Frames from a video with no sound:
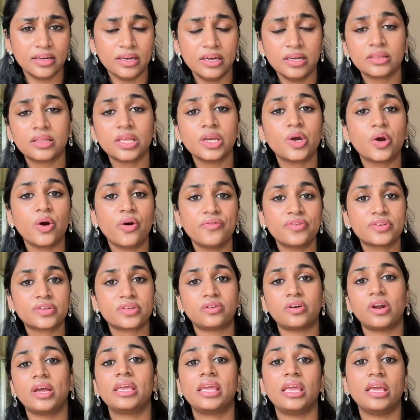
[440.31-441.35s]
think of
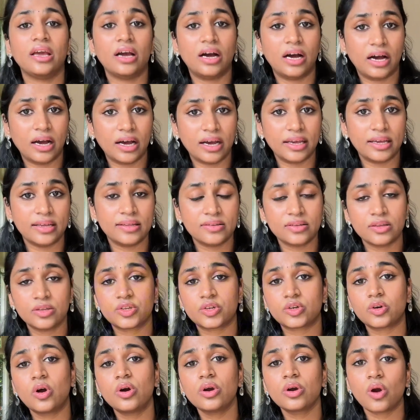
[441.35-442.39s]
striking eyes,
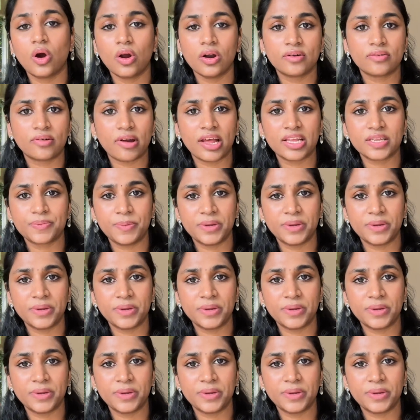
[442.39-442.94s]
strong contrast